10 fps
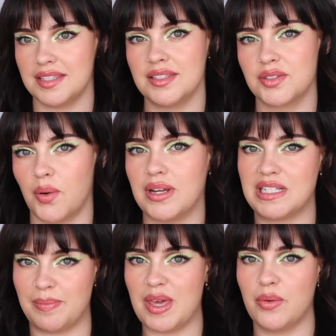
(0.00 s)
This is going
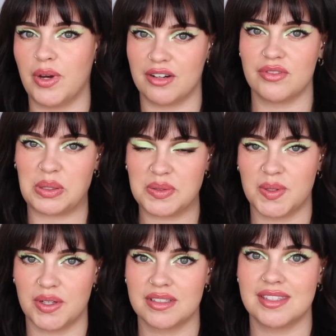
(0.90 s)
to be one of those
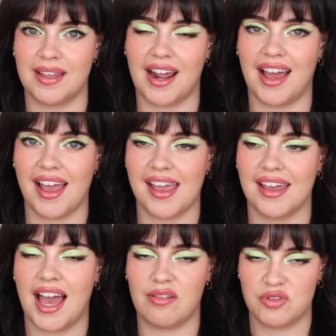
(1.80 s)
looks that
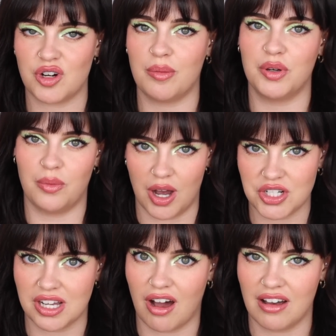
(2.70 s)
I have trouble
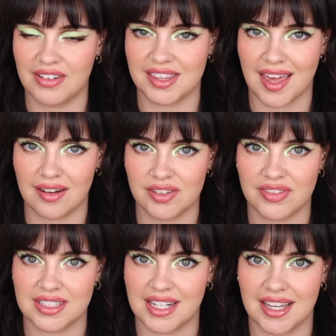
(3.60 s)
washing off at the end of
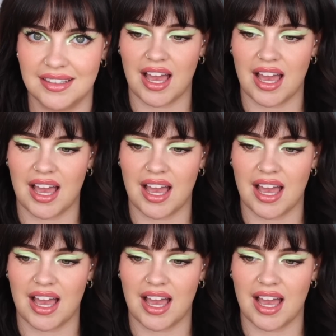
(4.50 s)
the day.